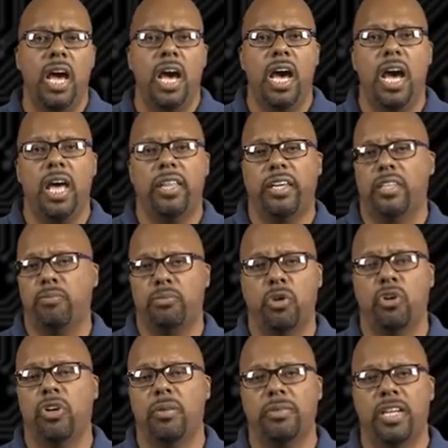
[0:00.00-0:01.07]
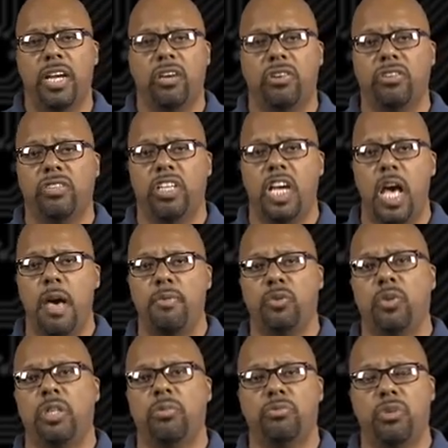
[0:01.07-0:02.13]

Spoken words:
Like the program counter is a common one.